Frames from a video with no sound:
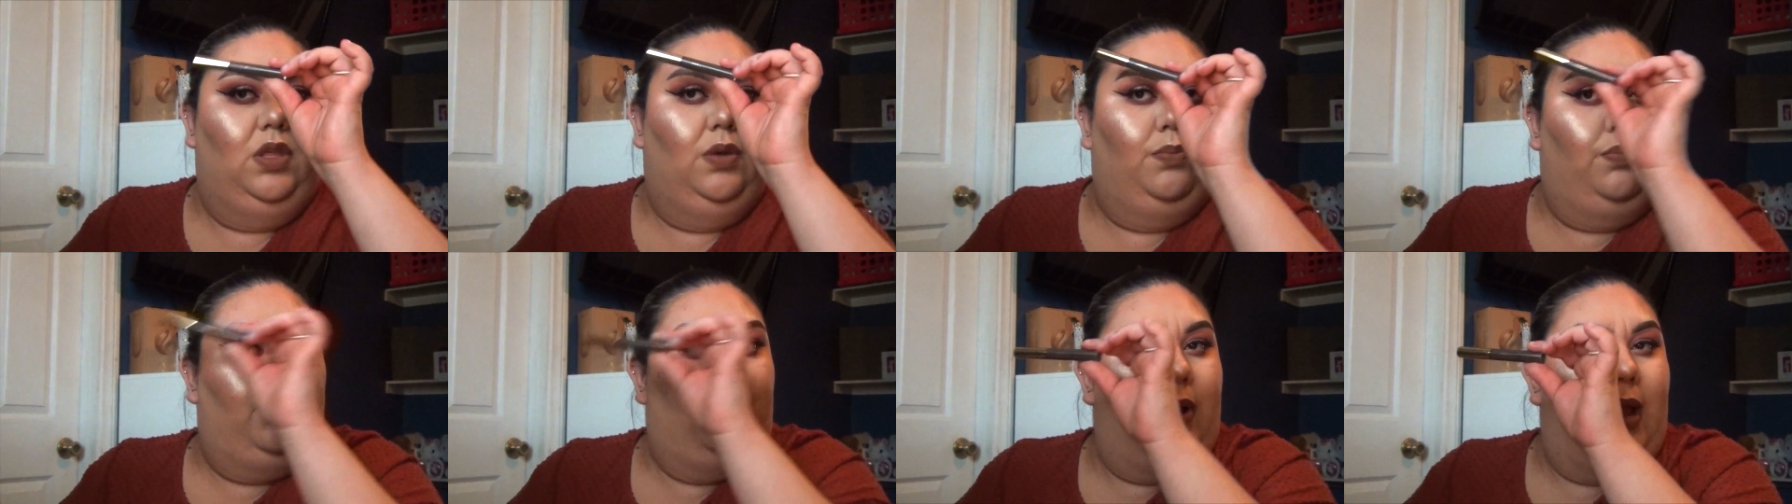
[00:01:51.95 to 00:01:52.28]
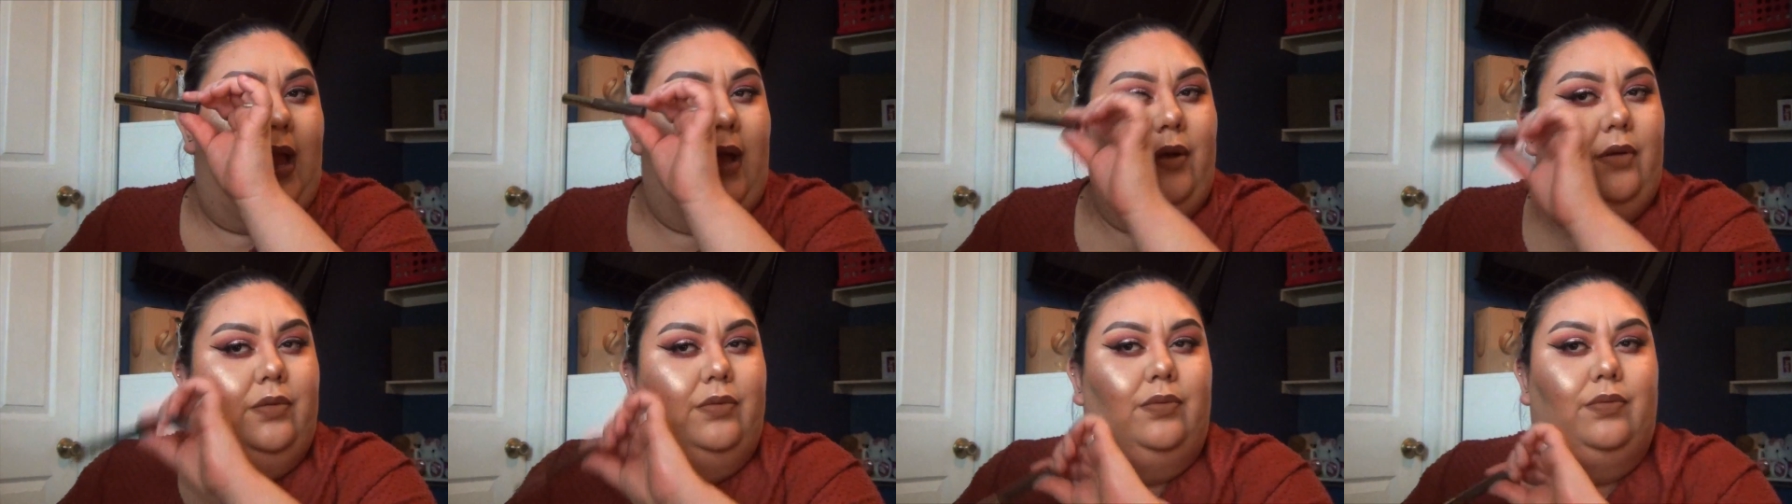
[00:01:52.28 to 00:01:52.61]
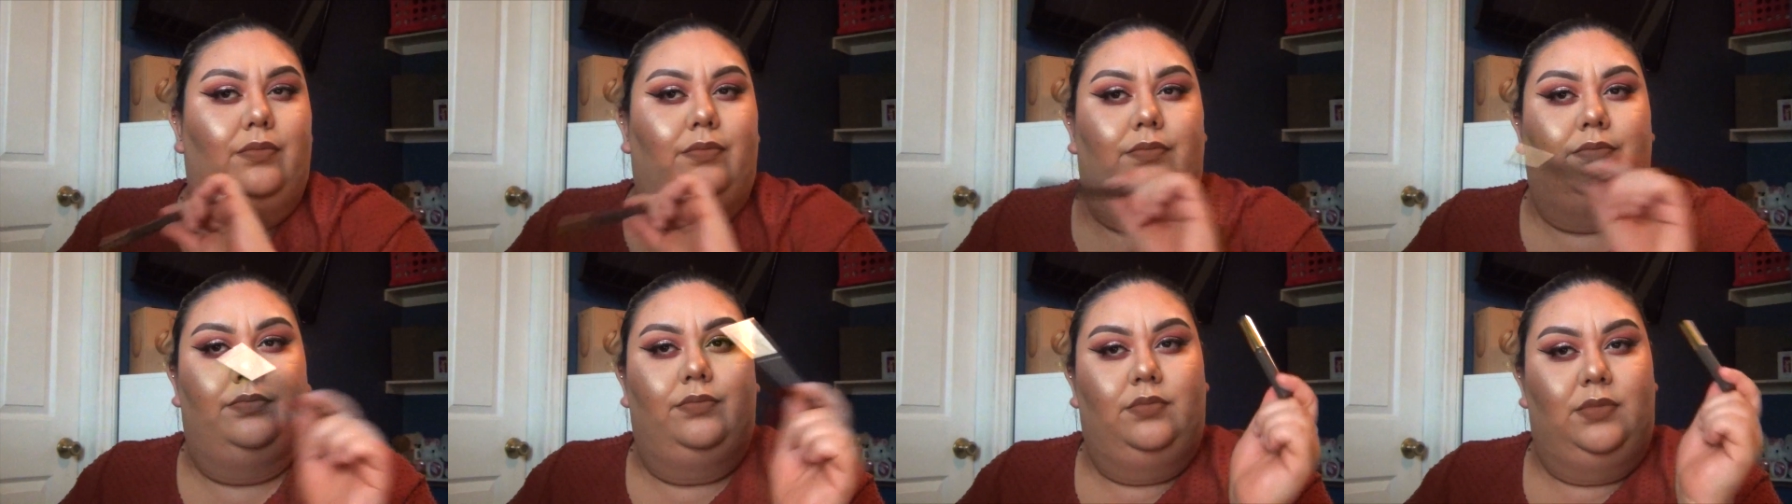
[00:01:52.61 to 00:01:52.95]
brow
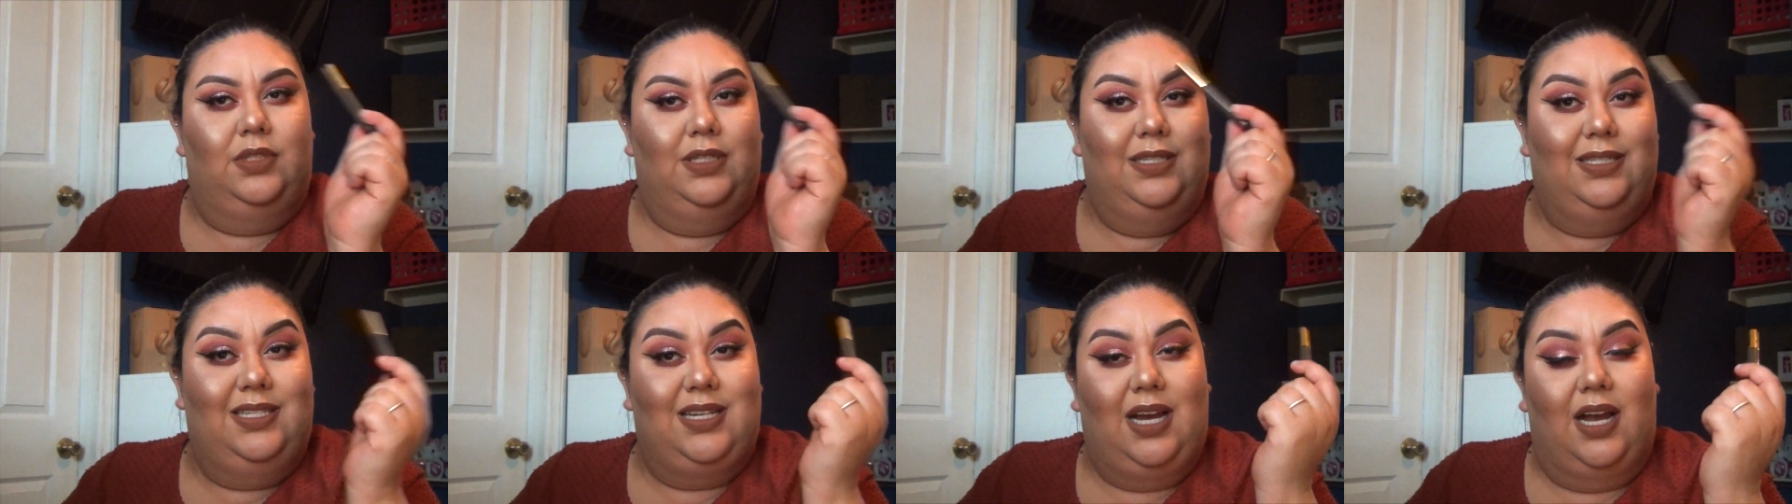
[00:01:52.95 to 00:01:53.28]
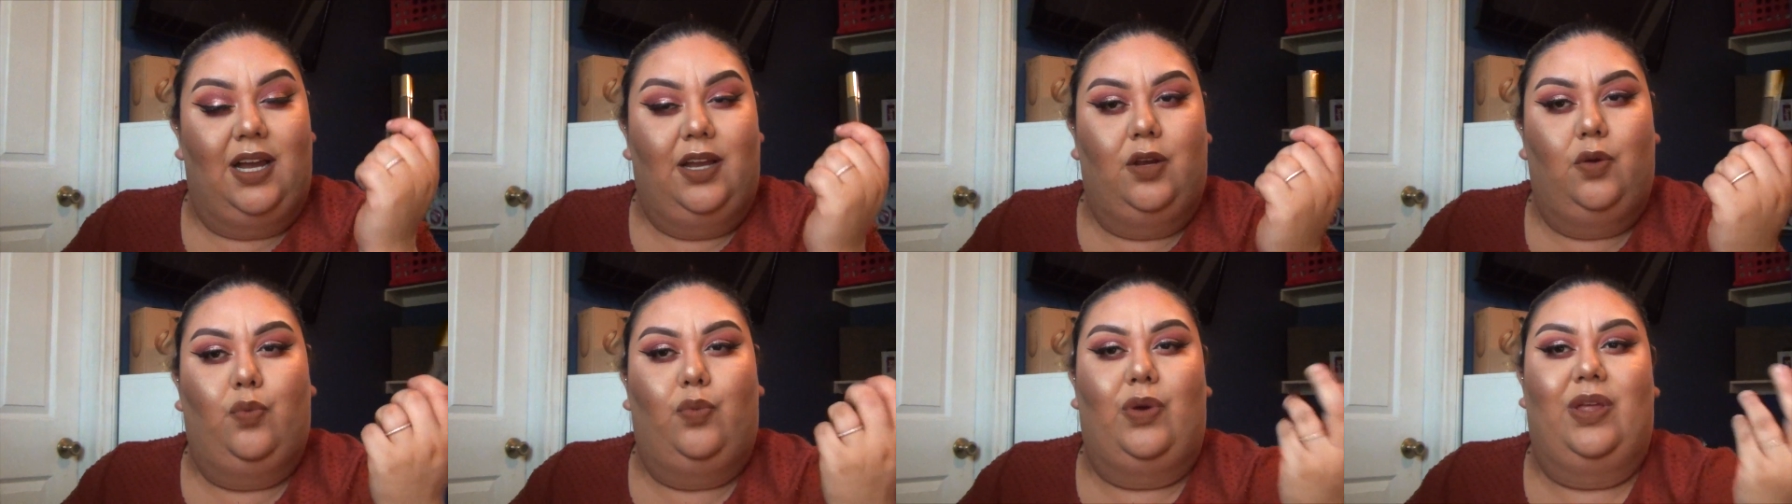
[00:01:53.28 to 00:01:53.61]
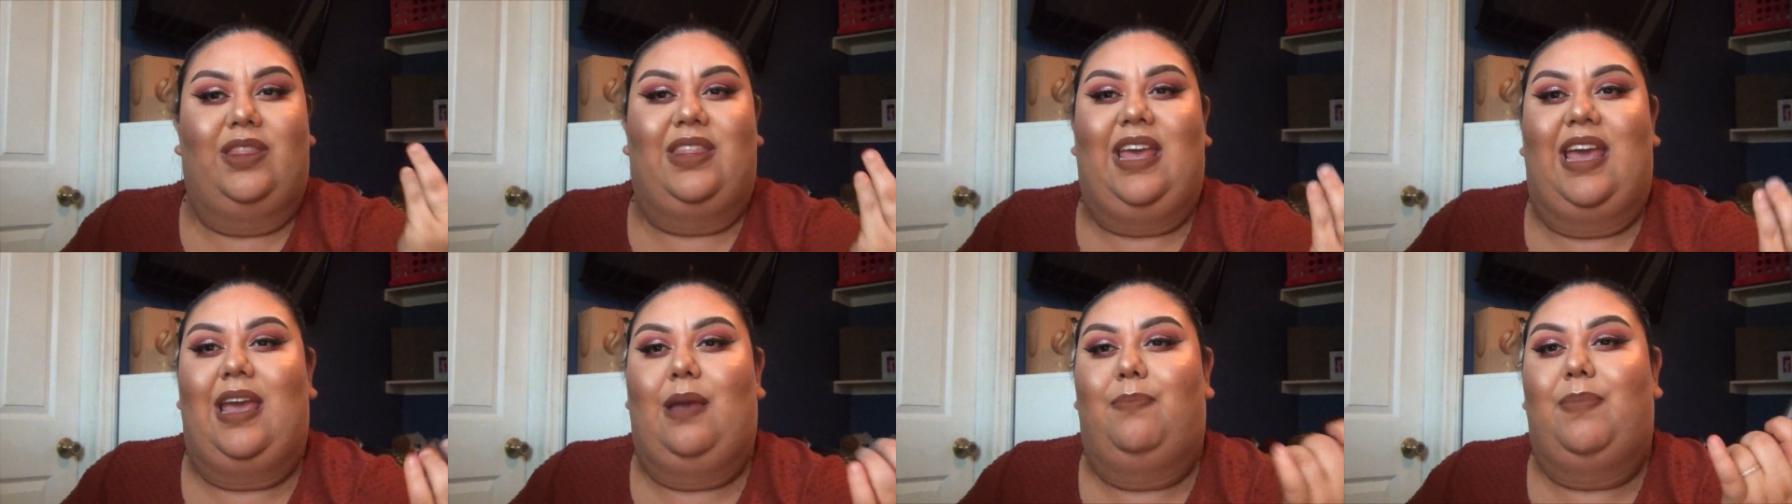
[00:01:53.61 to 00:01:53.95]
done
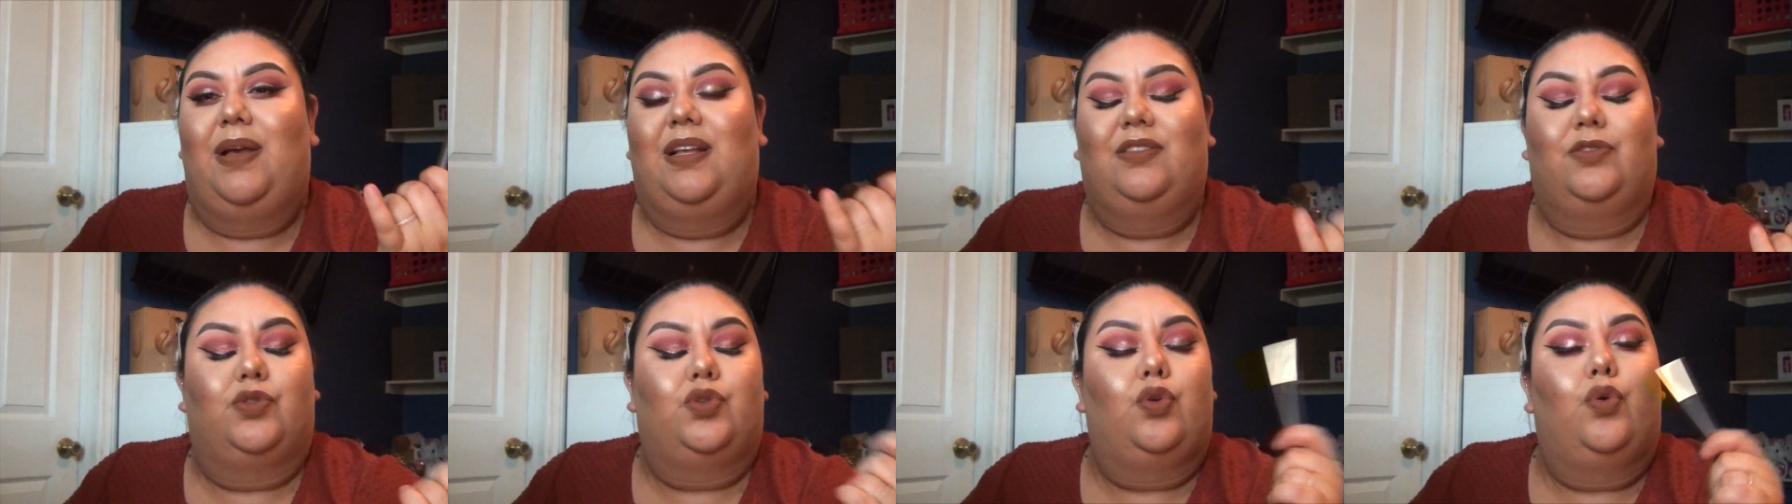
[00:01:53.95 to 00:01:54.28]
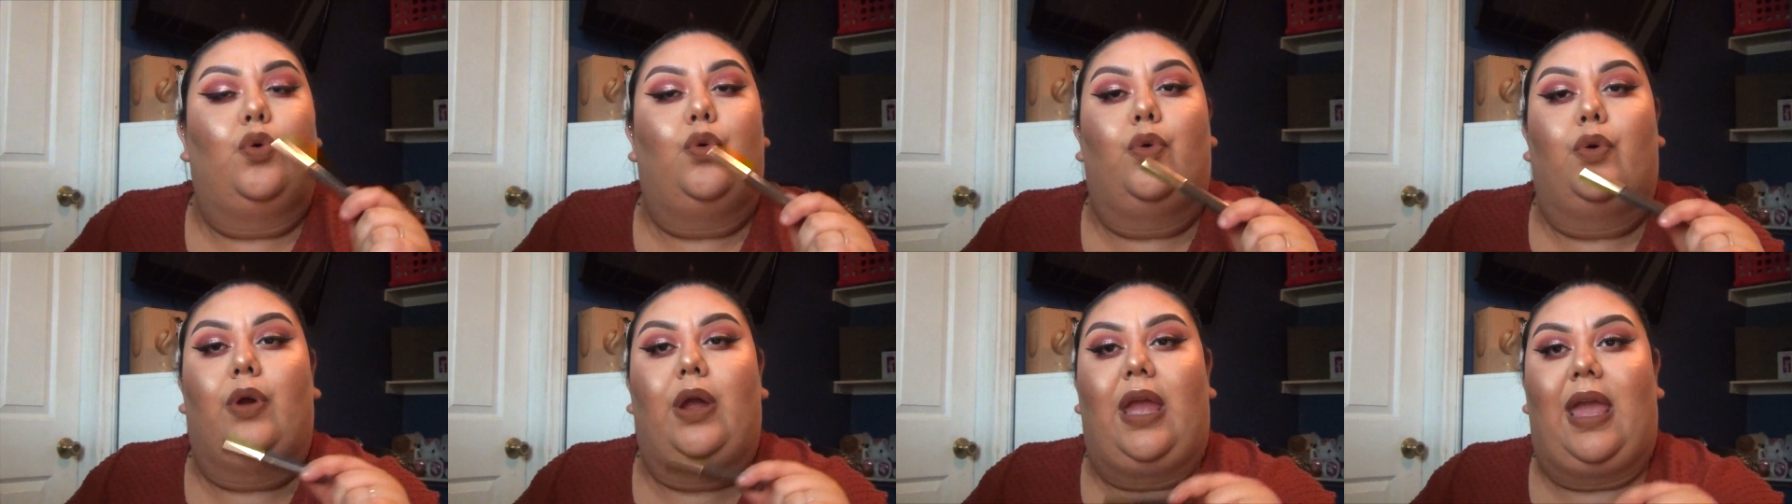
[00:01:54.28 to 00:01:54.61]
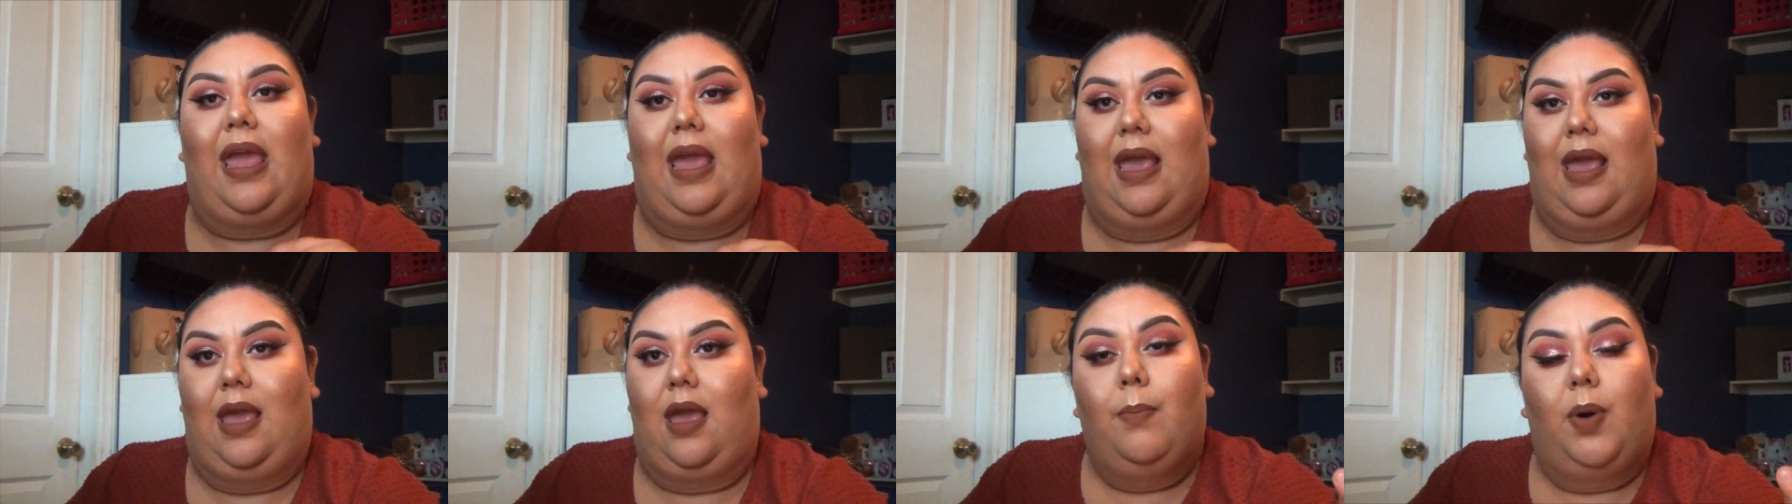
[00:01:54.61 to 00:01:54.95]
with a pencil or
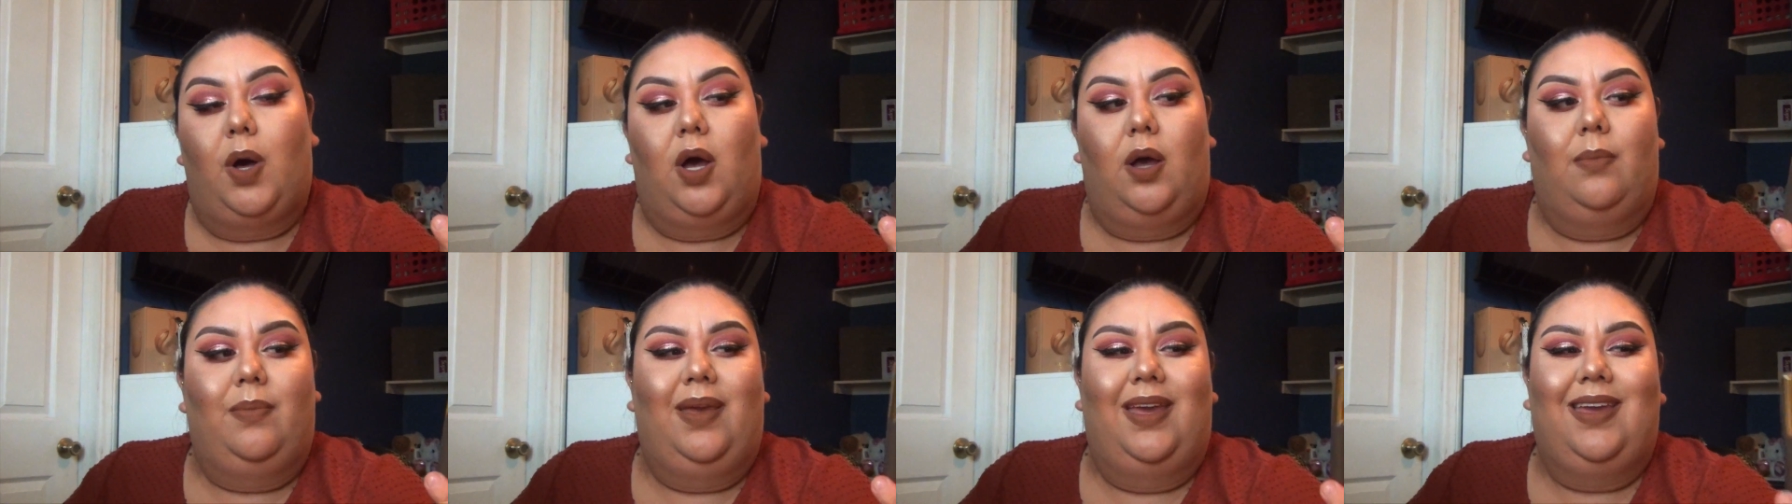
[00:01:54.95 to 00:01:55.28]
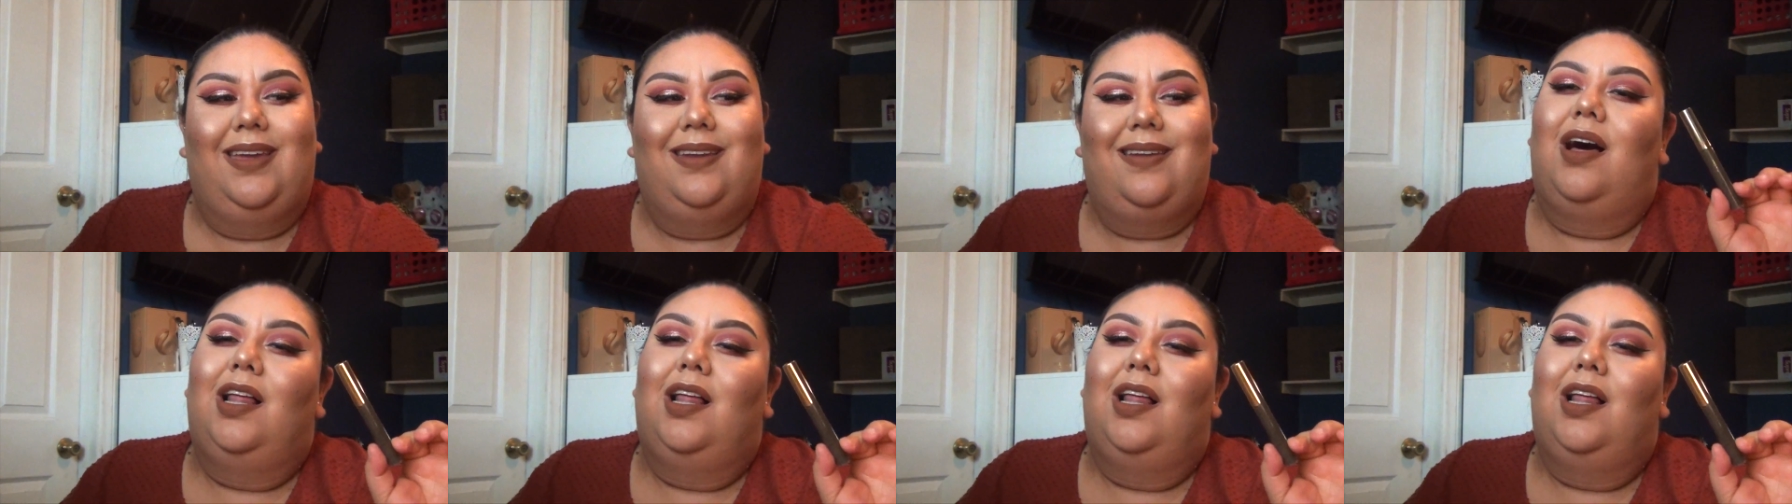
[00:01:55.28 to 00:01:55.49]
a pomade.